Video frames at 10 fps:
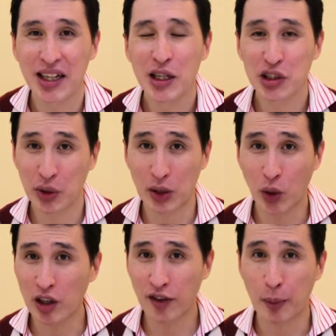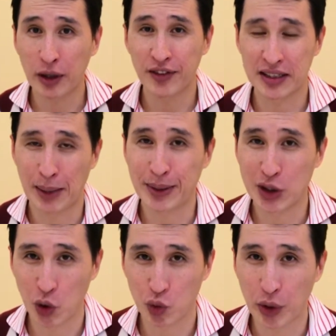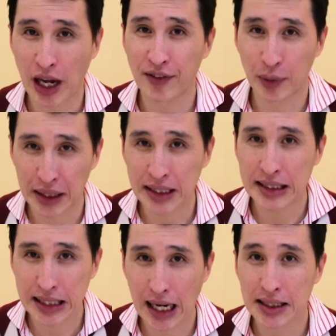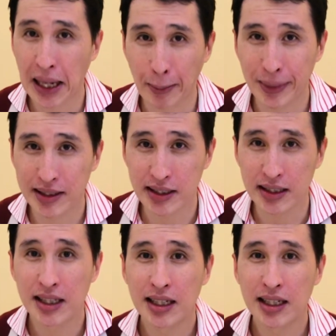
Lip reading: So in one of our previous episodes, we have already discussed empathy.